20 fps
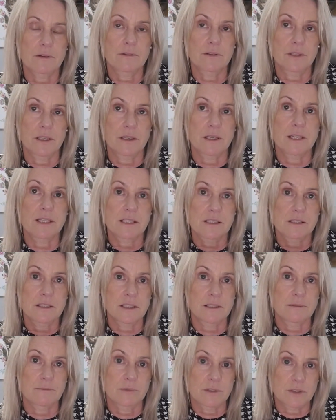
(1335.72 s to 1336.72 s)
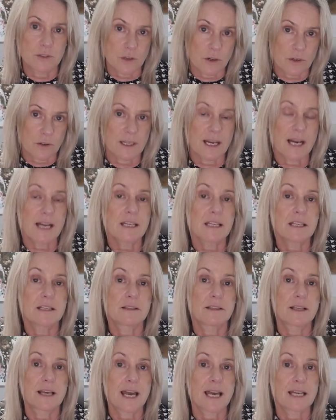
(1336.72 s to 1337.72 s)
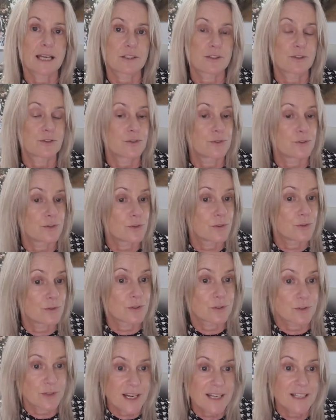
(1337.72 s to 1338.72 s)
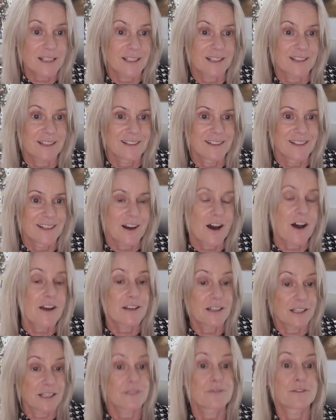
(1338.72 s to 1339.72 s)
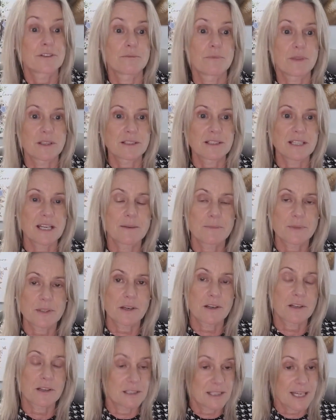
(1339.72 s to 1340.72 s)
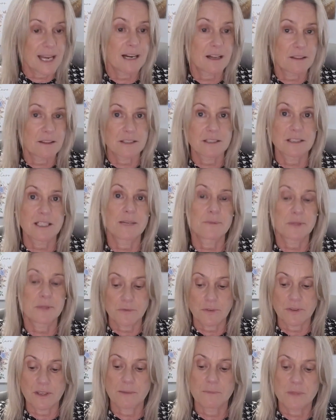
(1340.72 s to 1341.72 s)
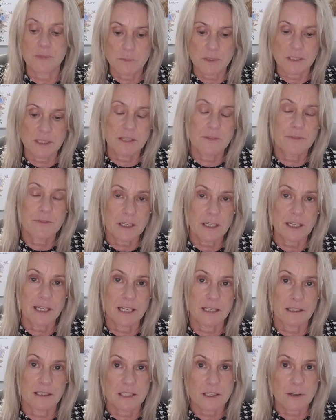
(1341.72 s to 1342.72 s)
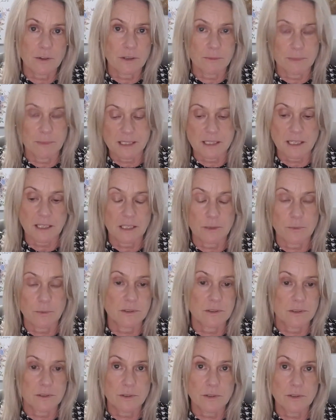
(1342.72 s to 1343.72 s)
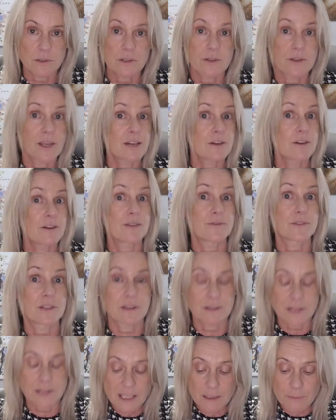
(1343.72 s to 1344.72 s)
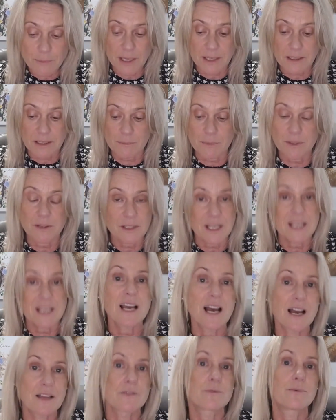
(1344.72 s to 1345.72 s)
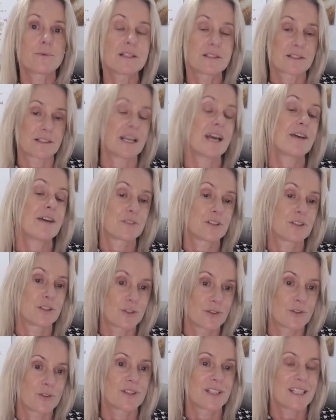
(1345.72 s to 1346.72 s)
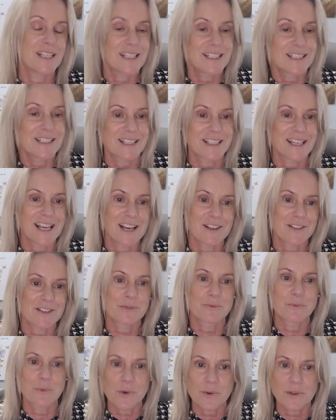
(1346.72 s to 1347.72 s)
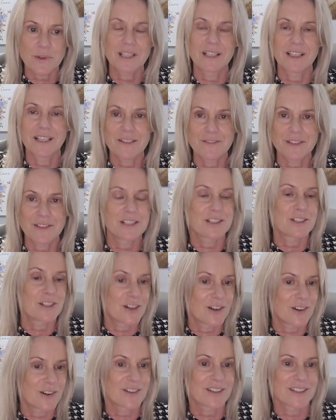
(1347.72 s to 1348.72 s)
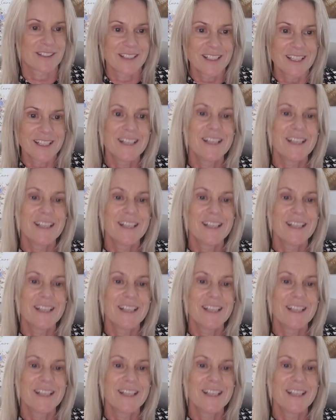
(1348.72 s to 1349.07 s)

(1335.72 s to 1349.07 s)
it's the dog guardian that has to do the training. I can give them the steps. I can tailor the steps for them specifically and tell them exactly what to do so they don't have to think about it. But they are the ones that have to do the ins and outs and walking and leaving the dog. And